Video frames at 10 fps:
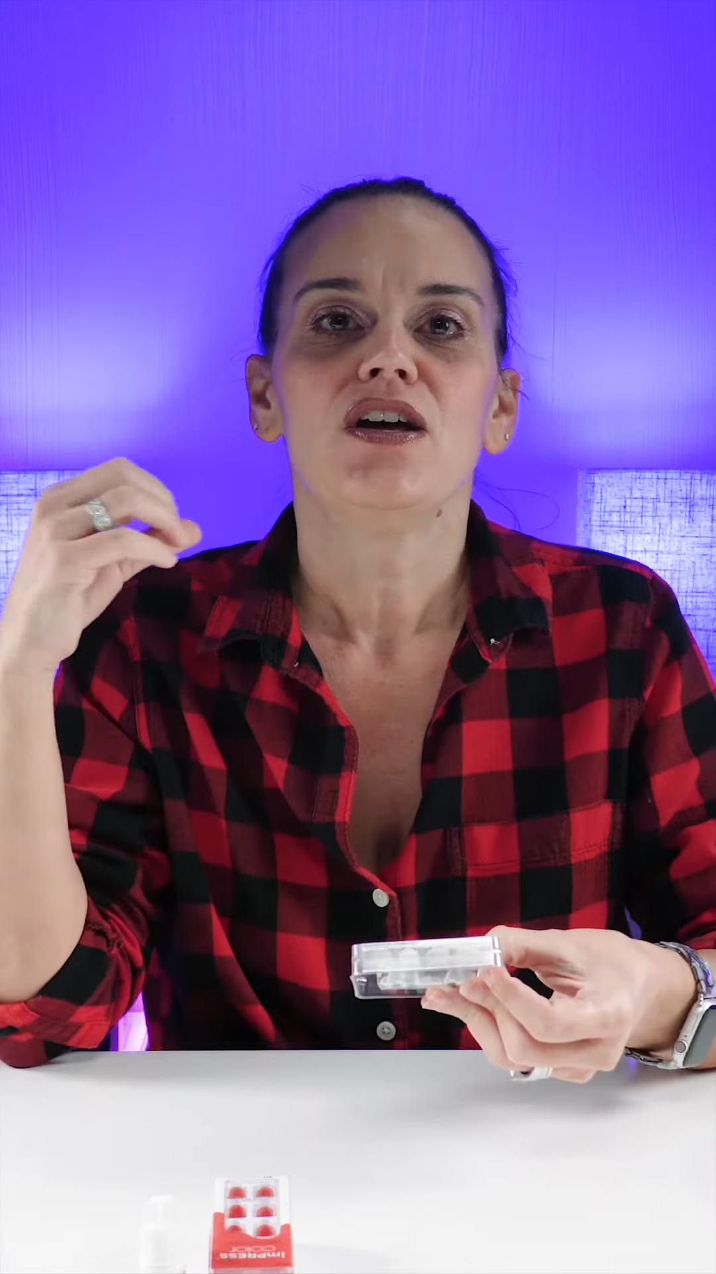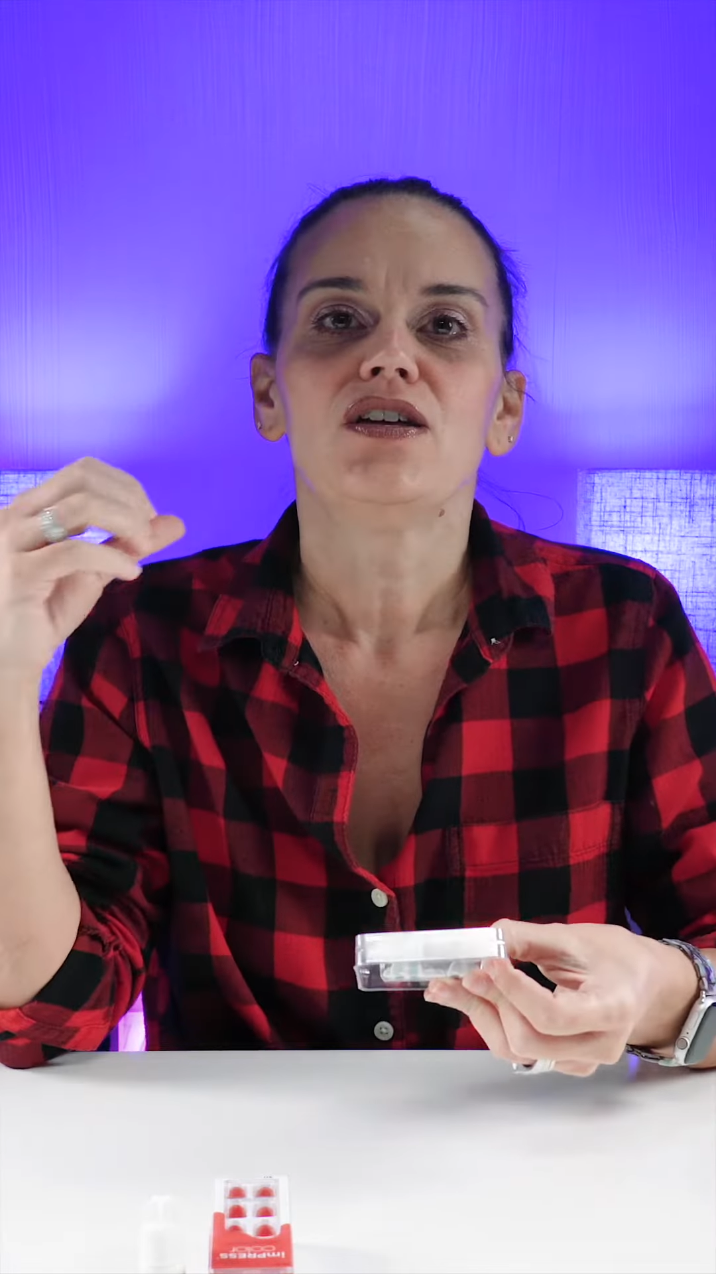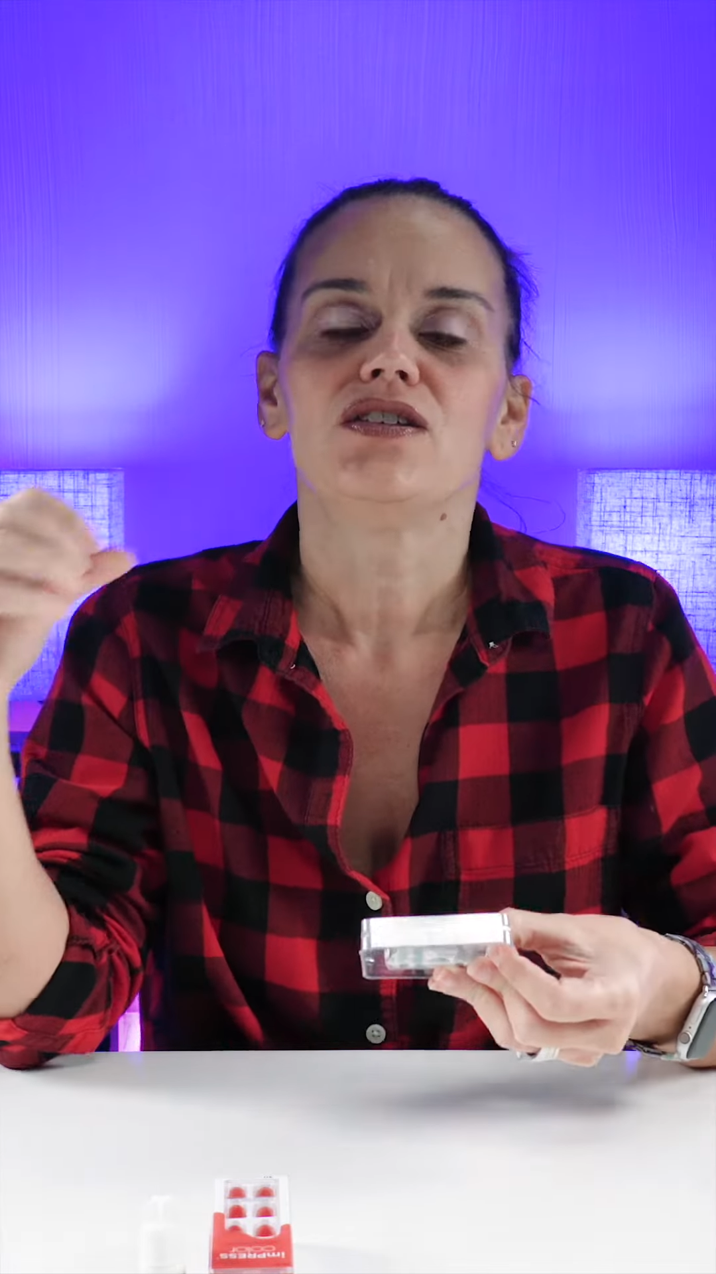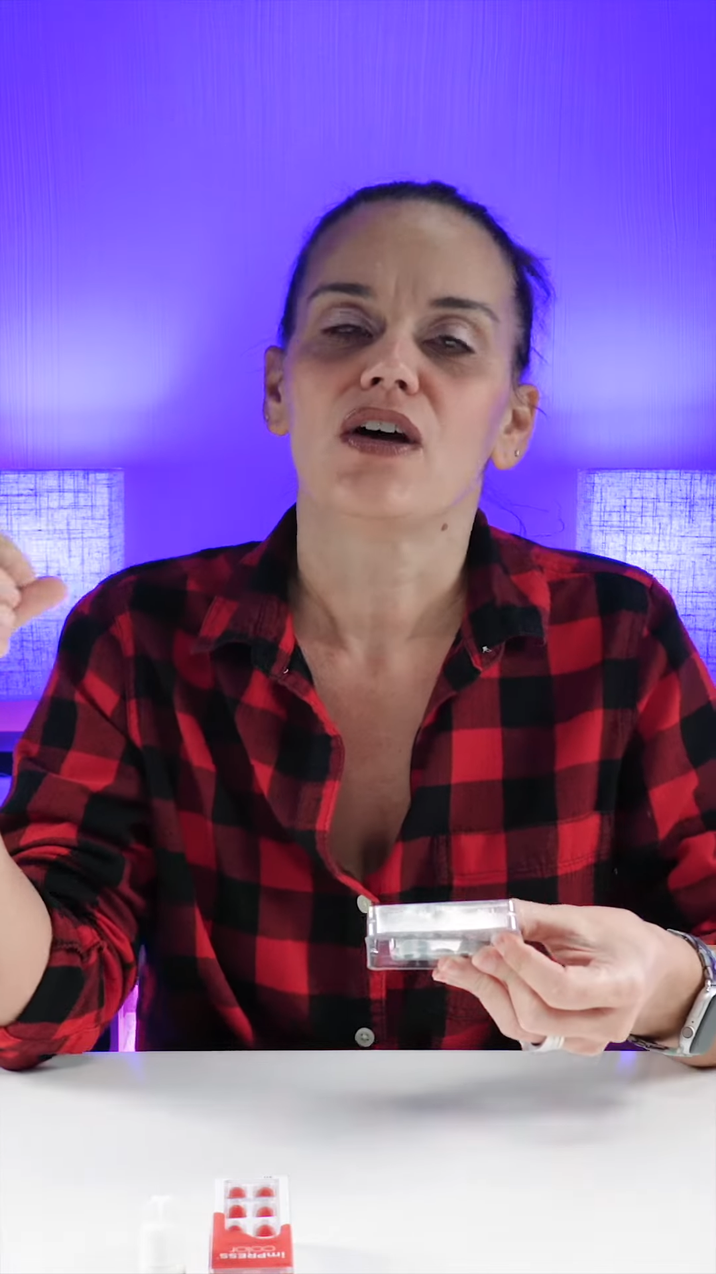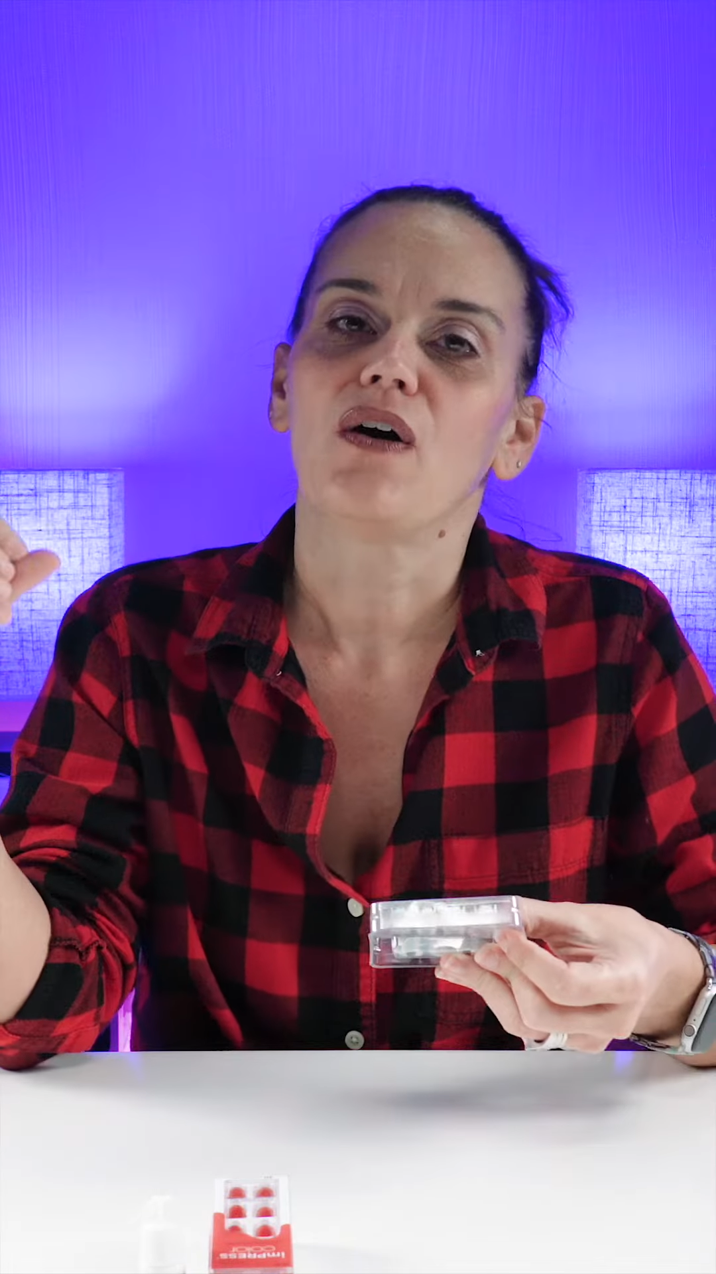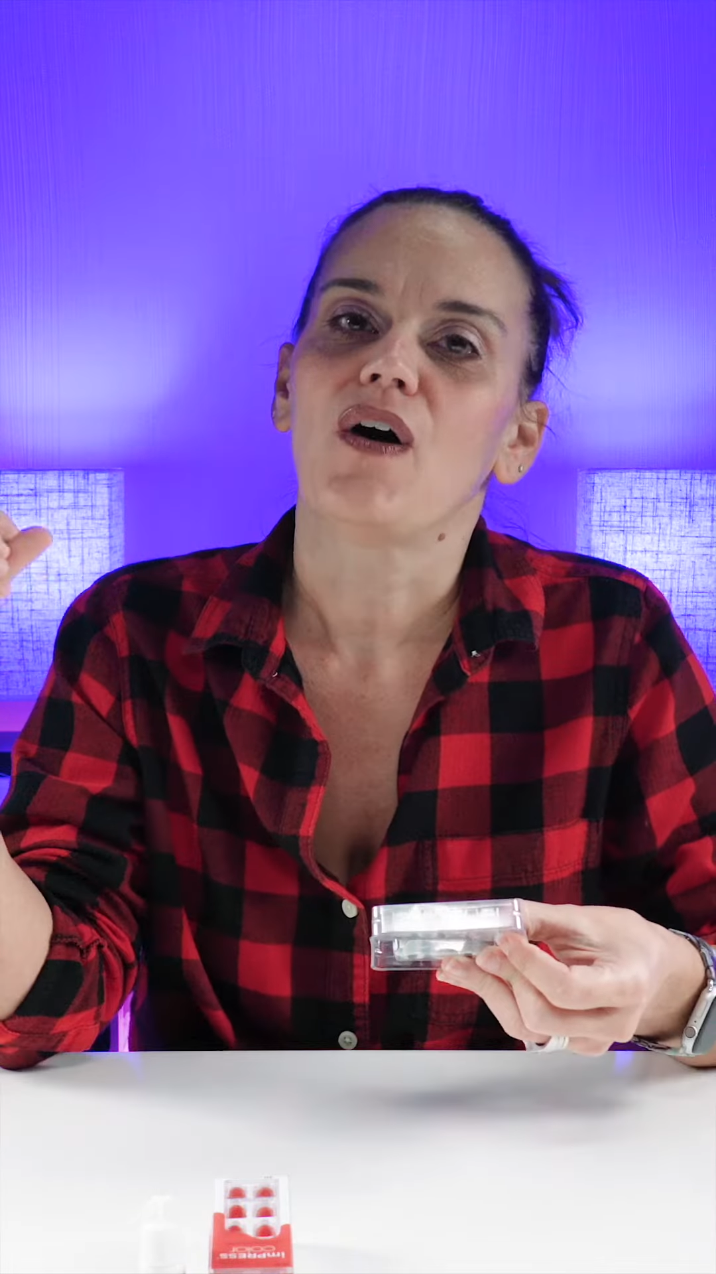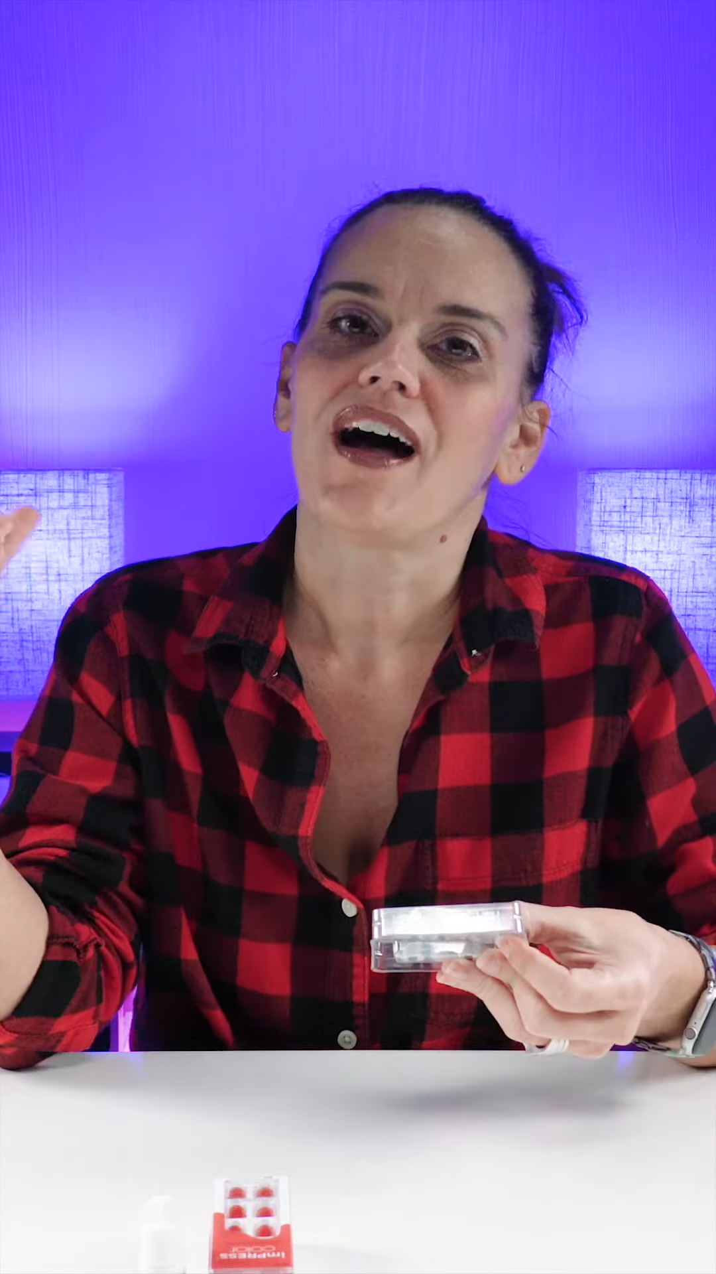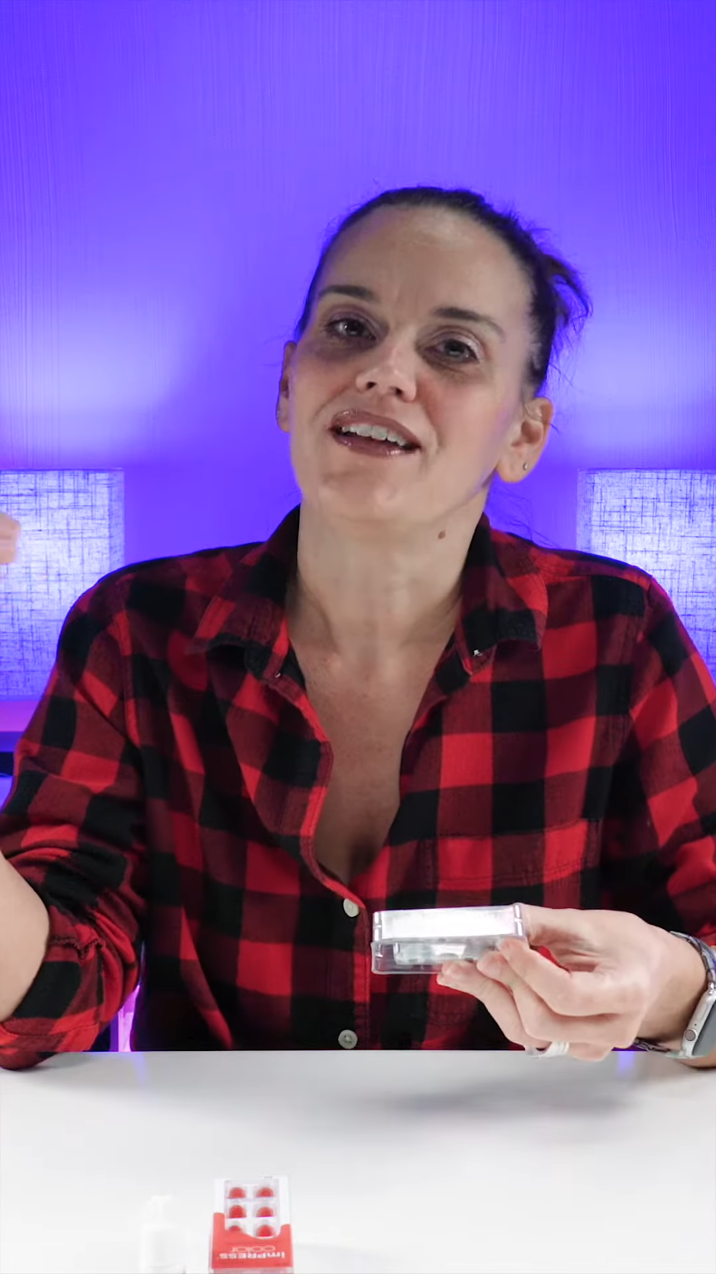So I